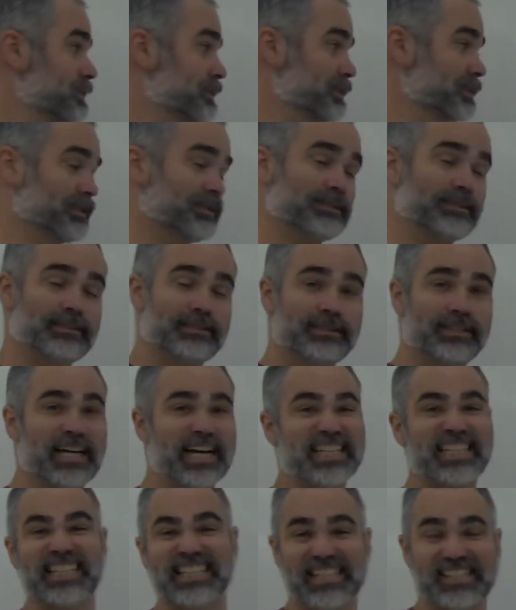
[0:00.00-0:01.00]

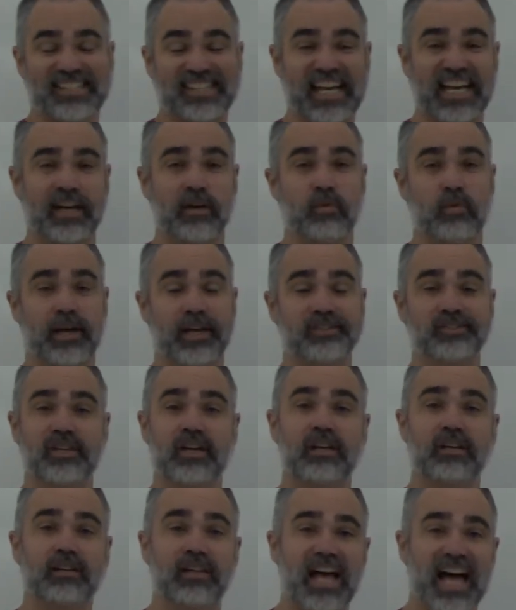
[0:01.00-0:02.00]
I think the second way is
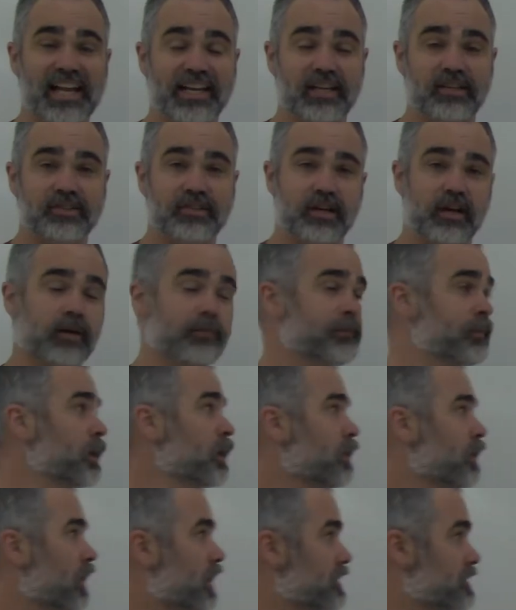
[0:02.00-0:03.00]
a lot easier.
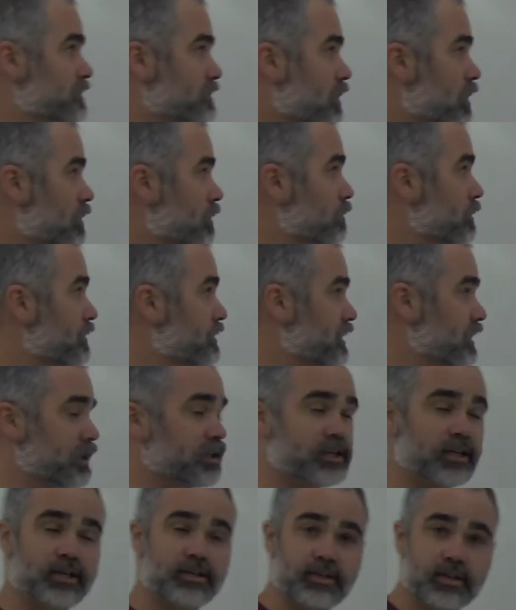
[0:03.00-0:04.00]
I started with the
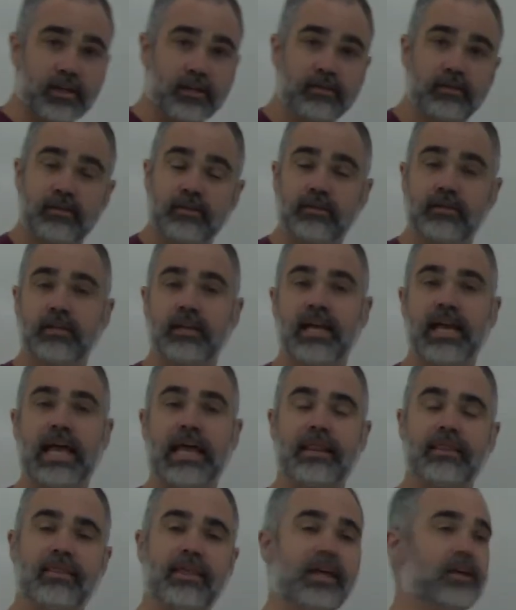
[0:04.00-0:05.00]
addition
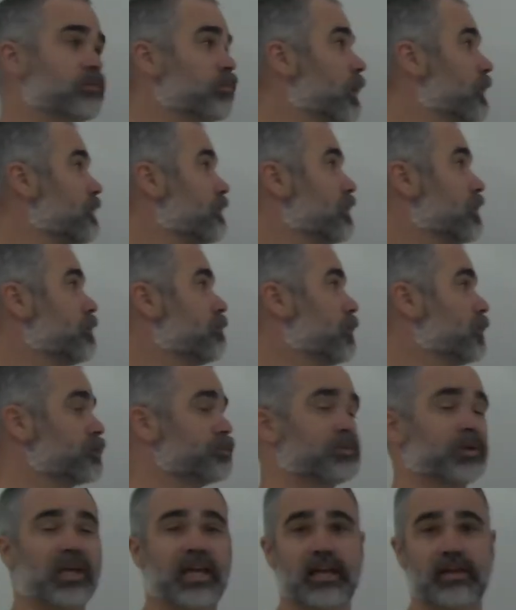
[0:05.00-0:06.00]
and then went through the
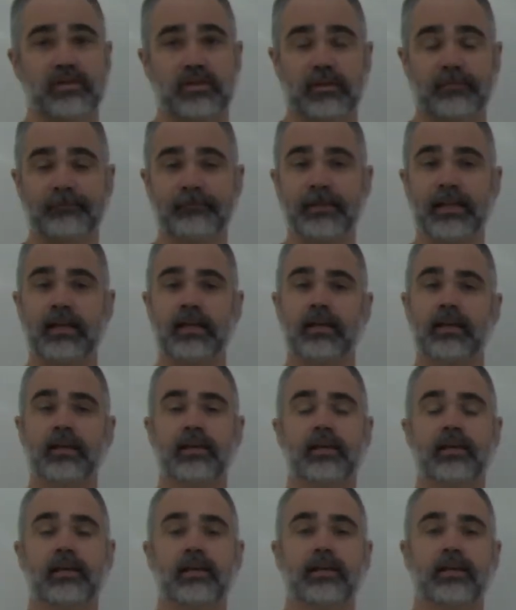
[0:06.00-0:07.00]
multiplication.
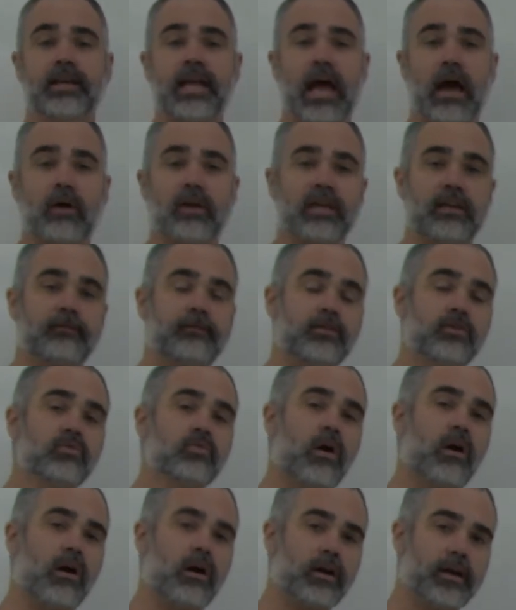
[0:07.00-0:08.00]
Now, if
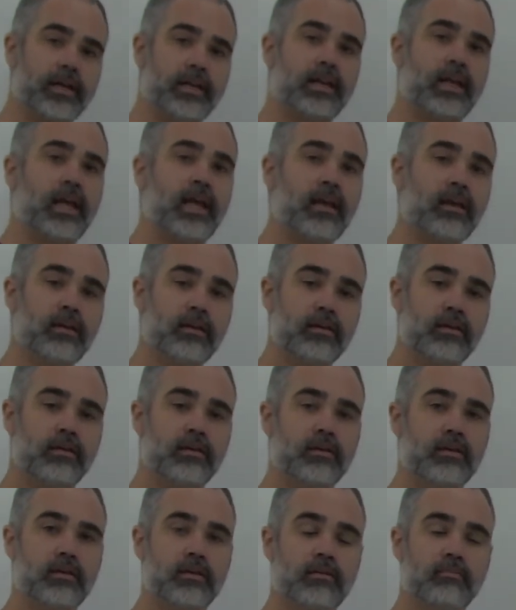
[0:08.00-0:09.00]
you are in a
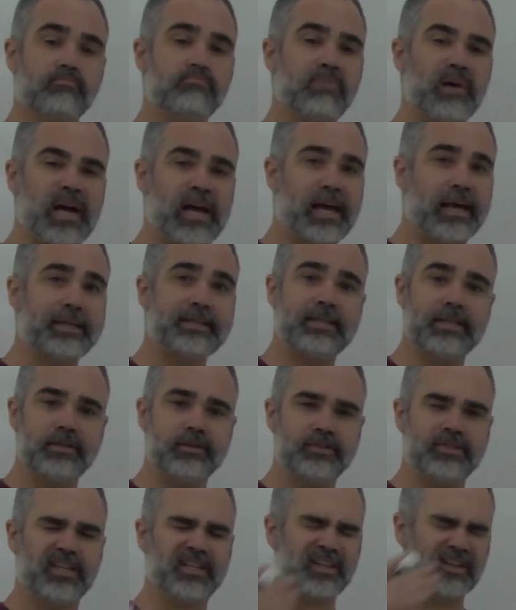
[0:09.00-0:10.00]
bind and
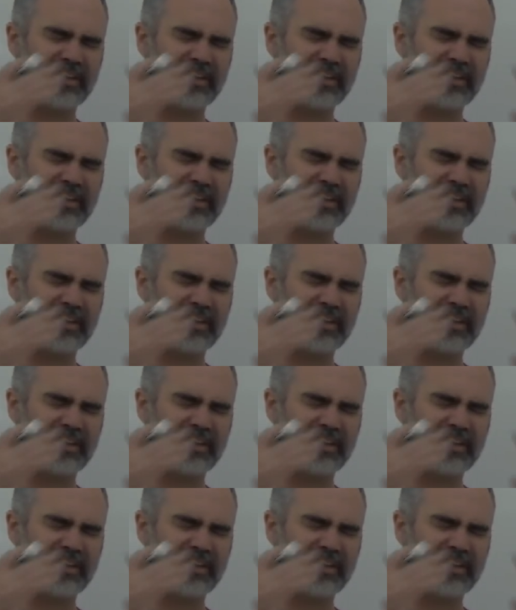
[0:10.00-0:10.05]
you're sitting there